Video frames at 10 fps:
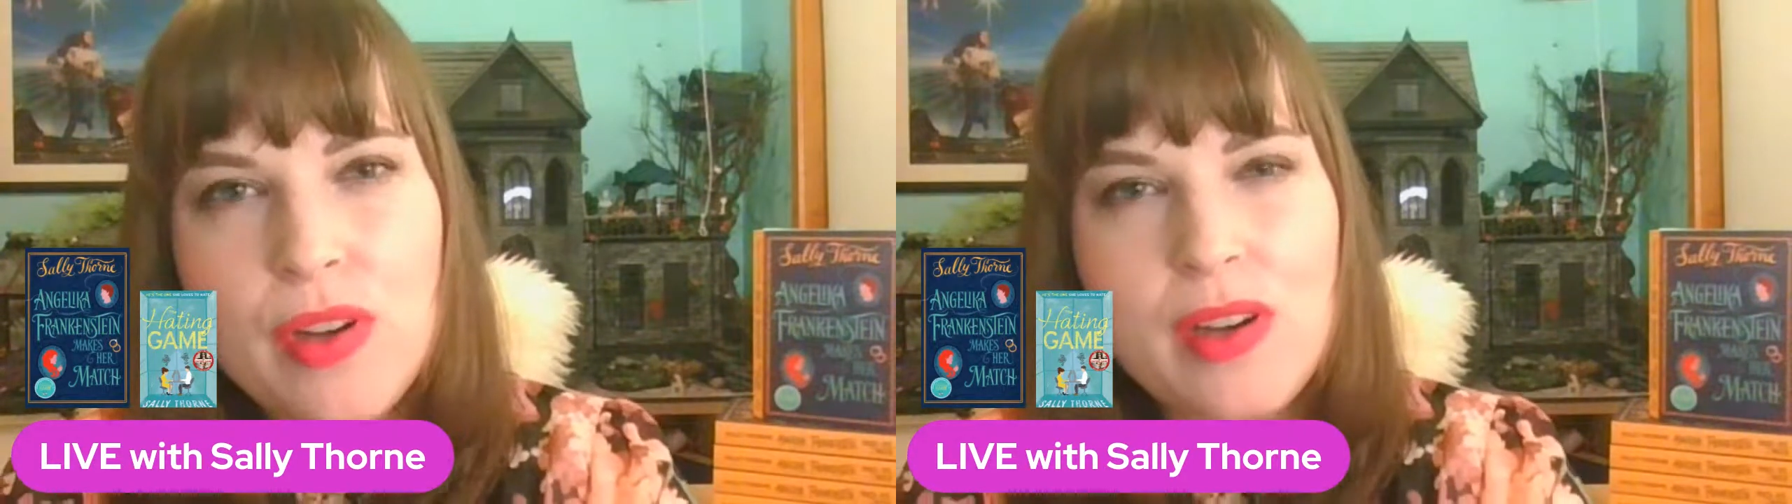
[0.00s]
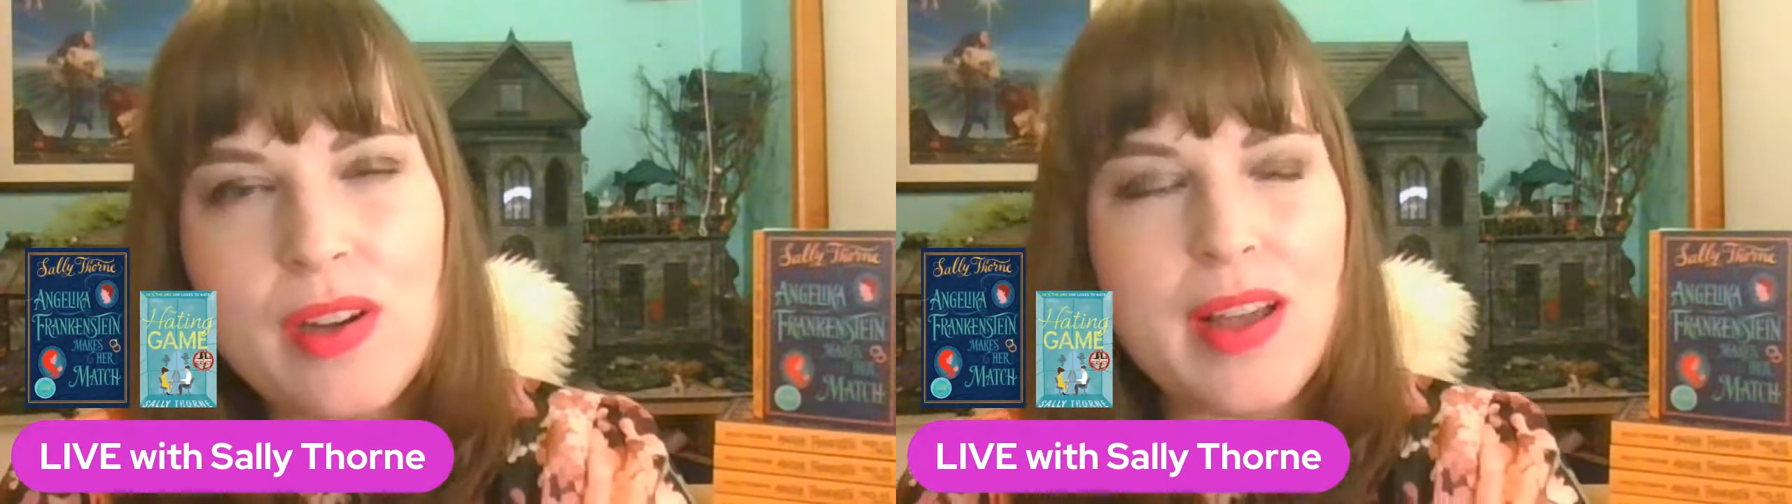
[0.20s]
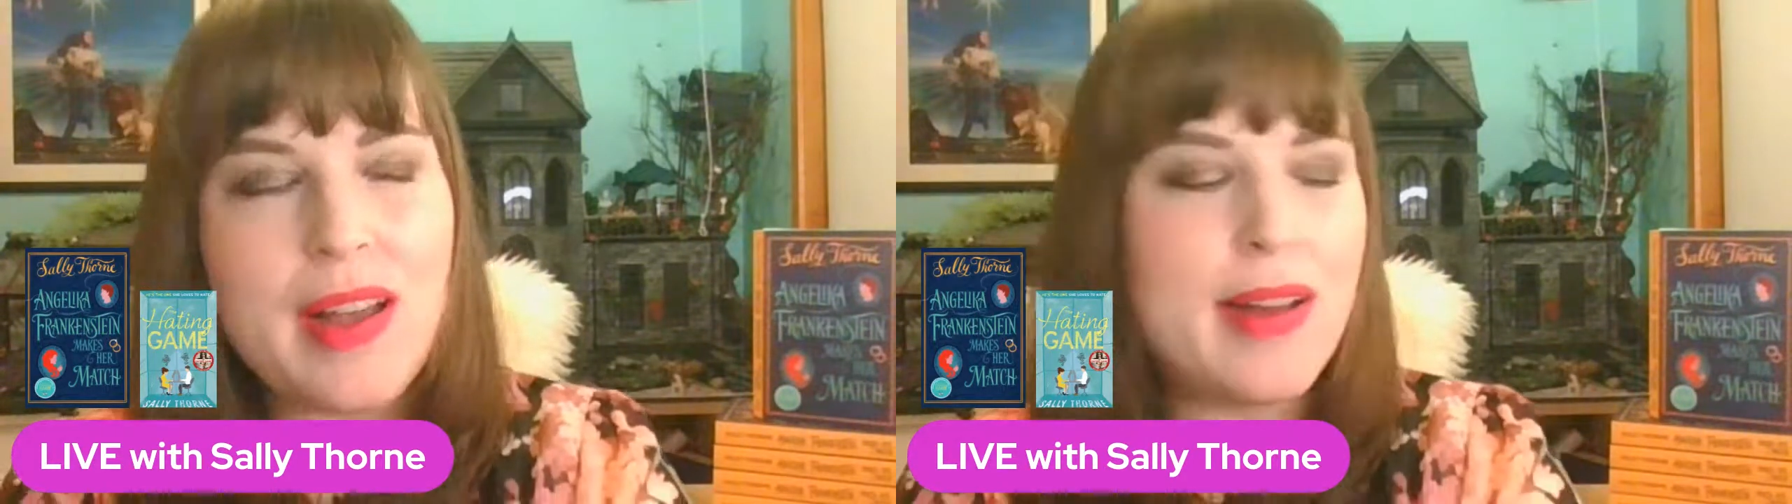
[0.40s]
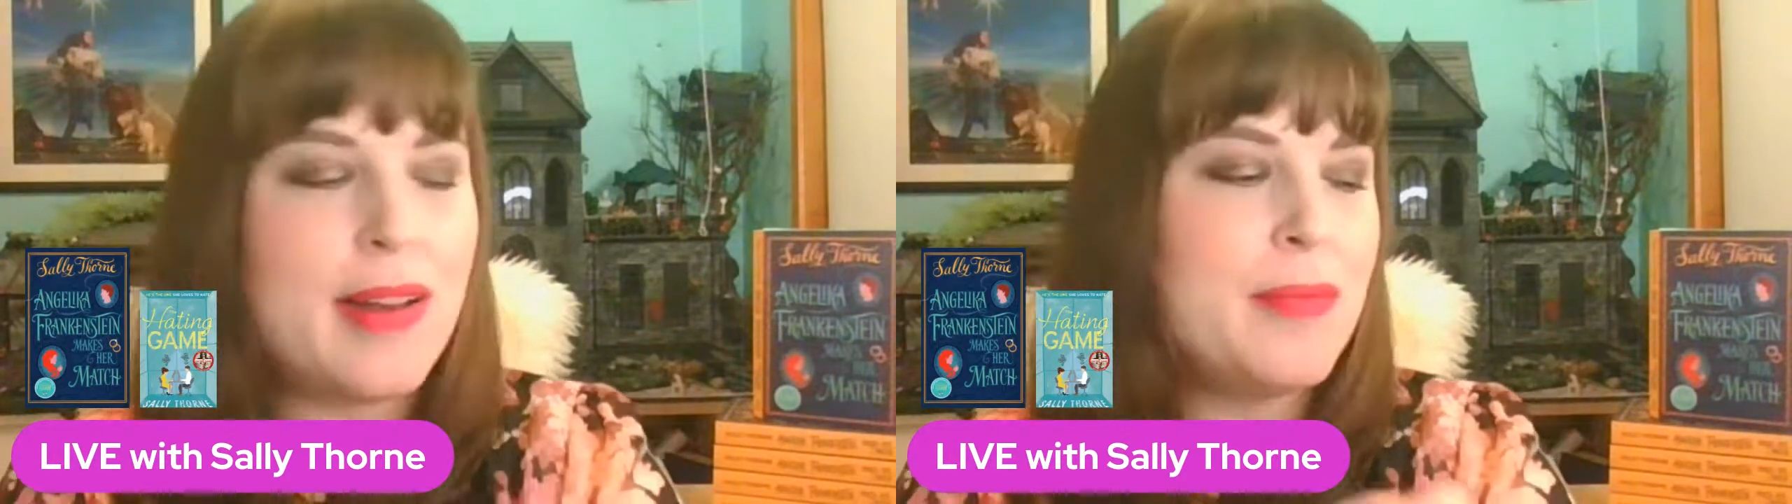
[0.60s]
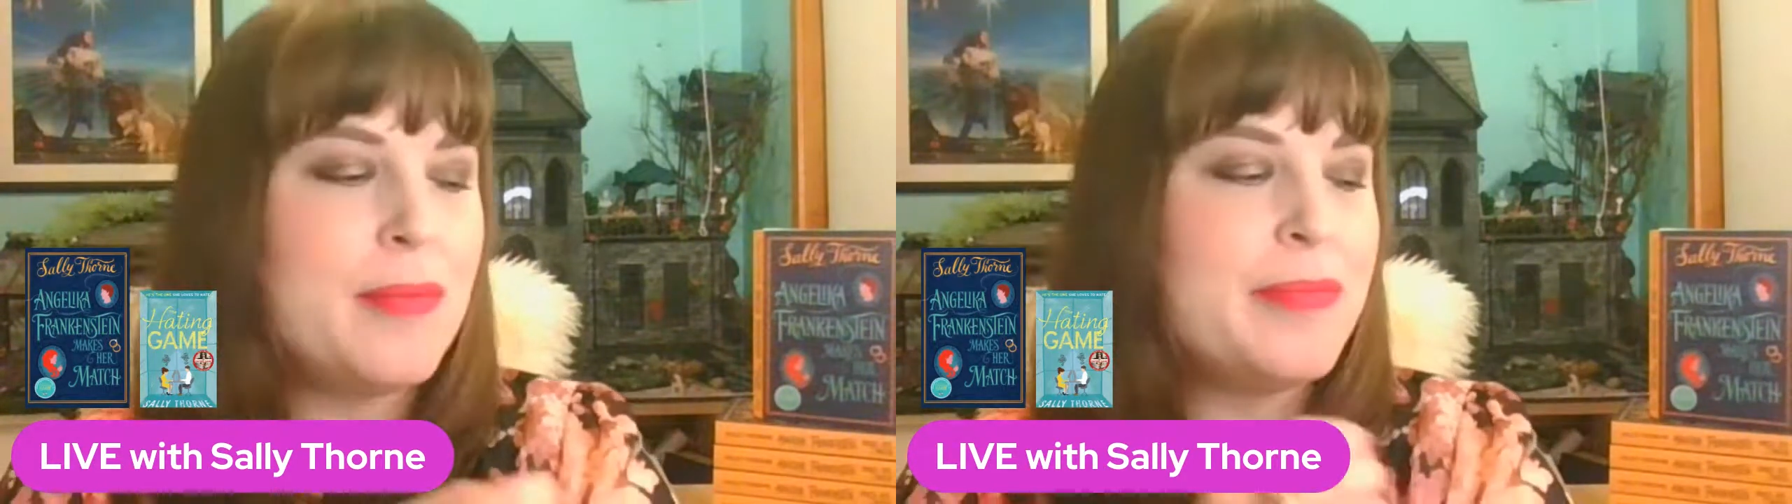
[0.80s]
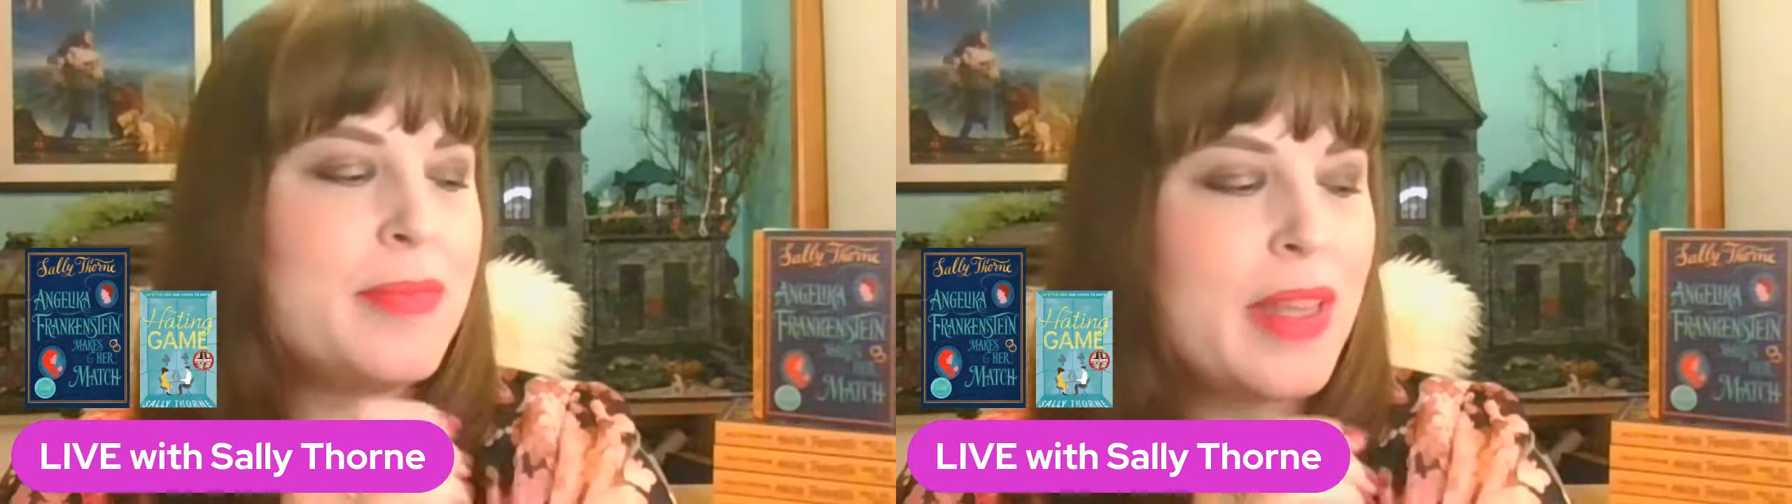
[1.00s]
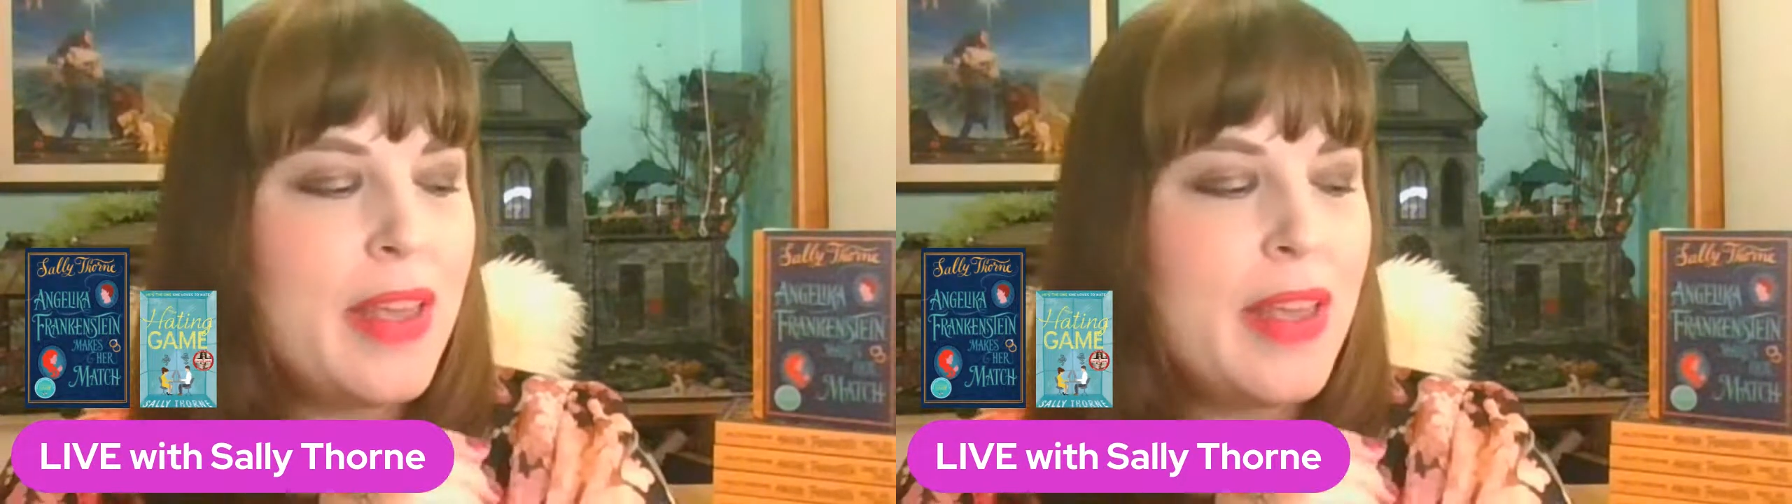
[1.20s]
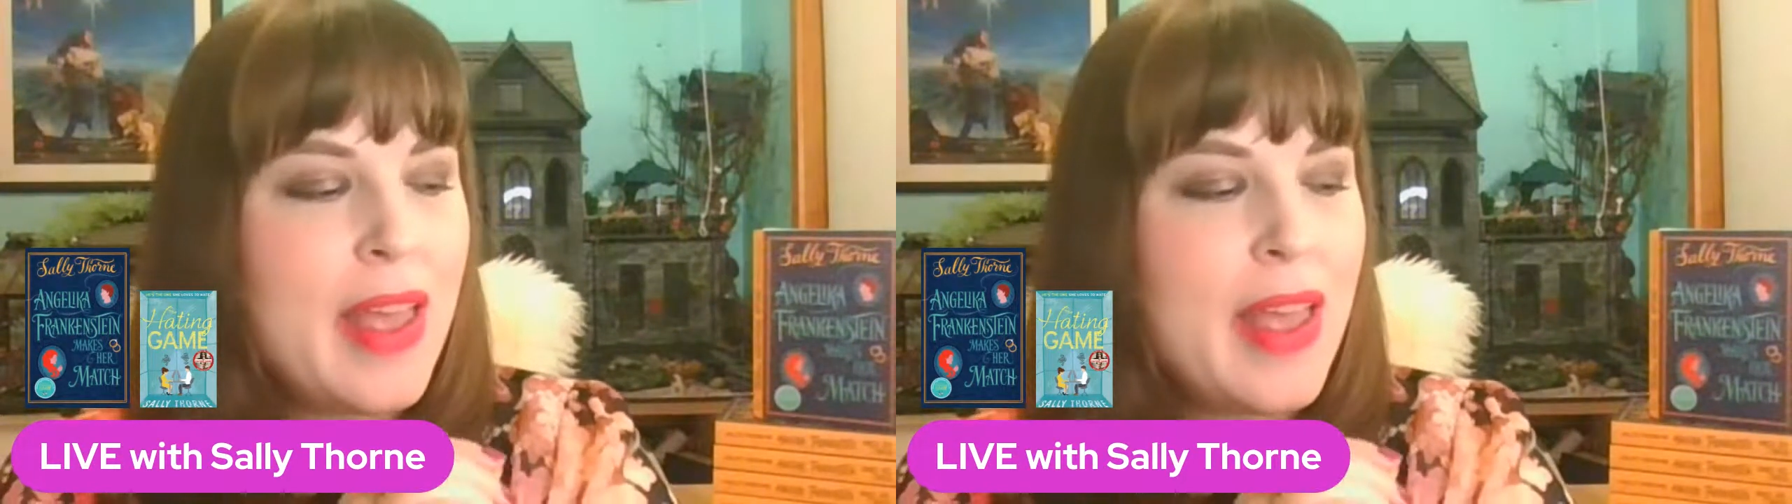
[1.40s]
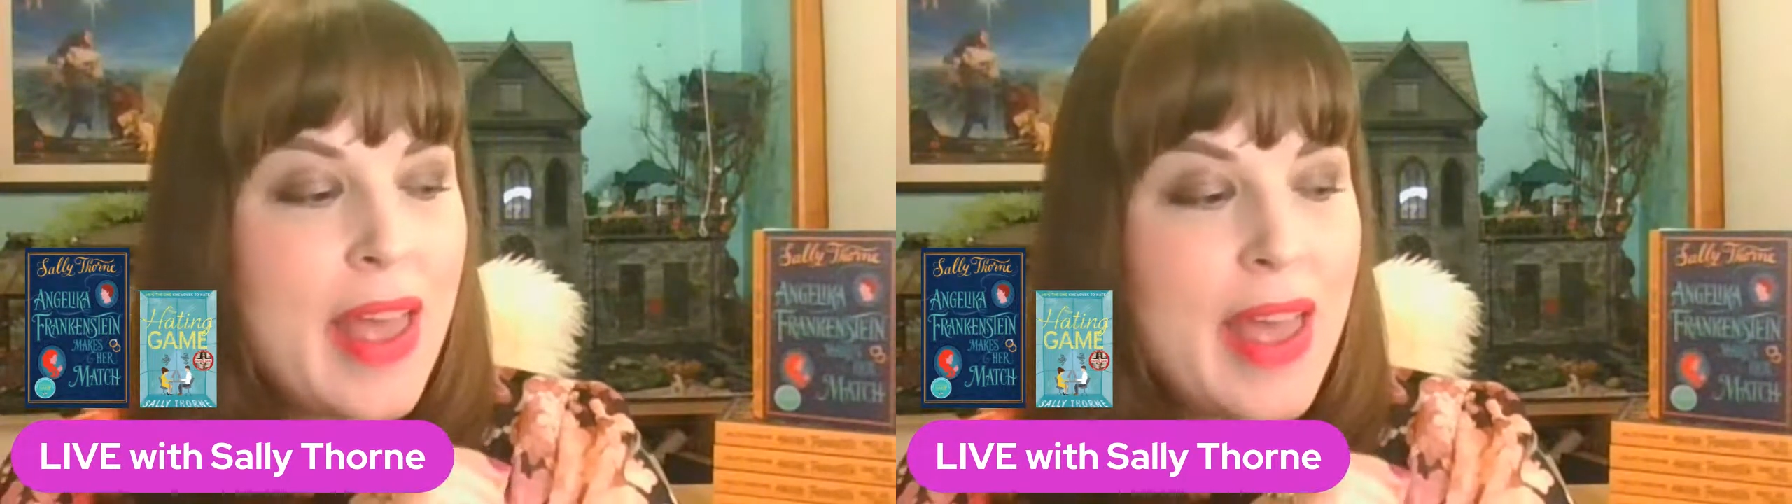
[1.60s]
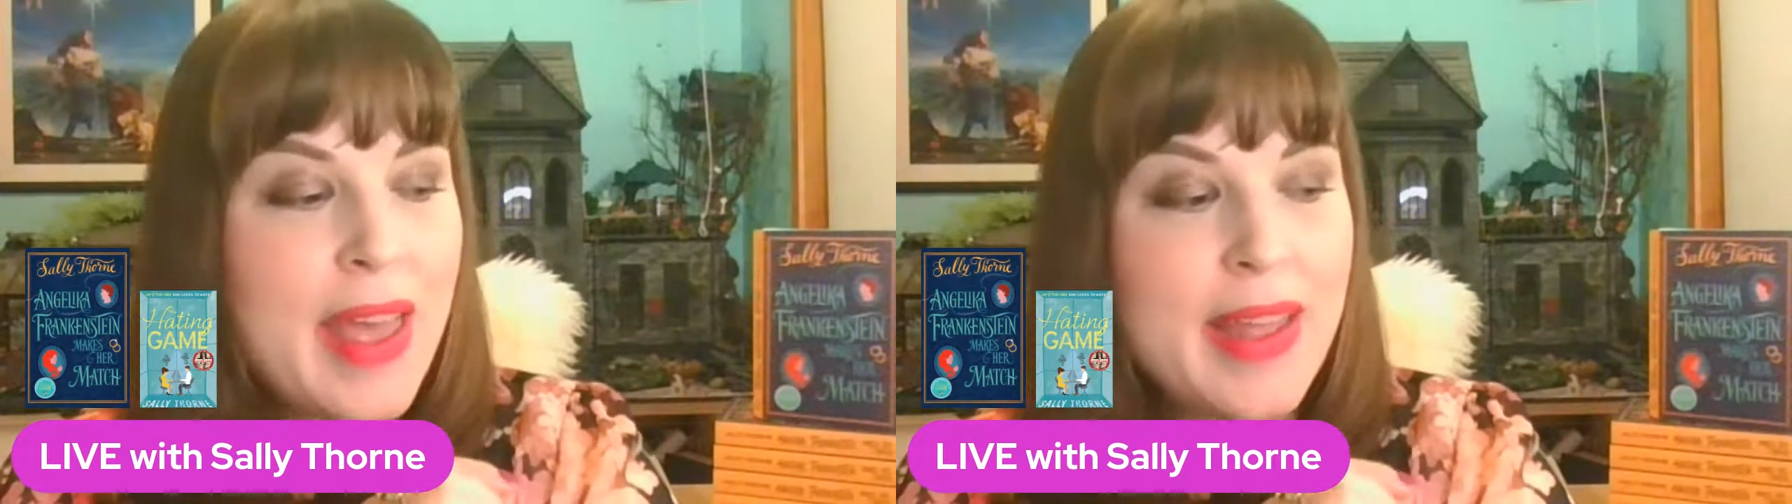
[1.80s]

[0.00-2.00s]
Um, and